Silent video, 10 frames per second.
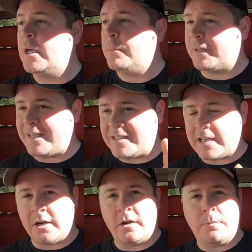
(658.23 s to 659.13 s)
But these
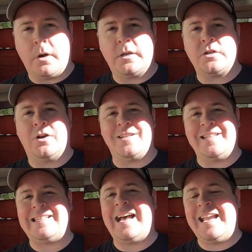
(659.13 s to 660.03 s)
TRD parts are
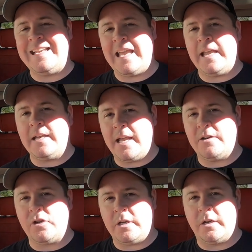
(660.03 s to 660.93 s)
designed and
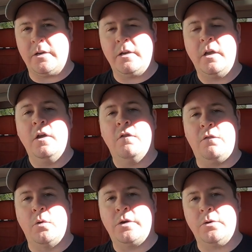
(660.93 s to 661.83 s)
engineered
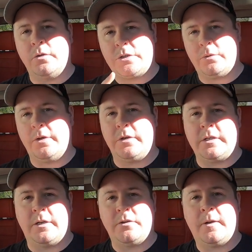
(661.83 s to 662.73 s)
for your Toyota
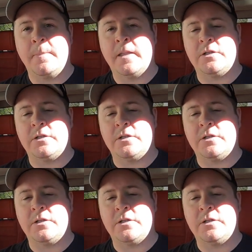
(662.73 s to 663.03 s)
Tundra.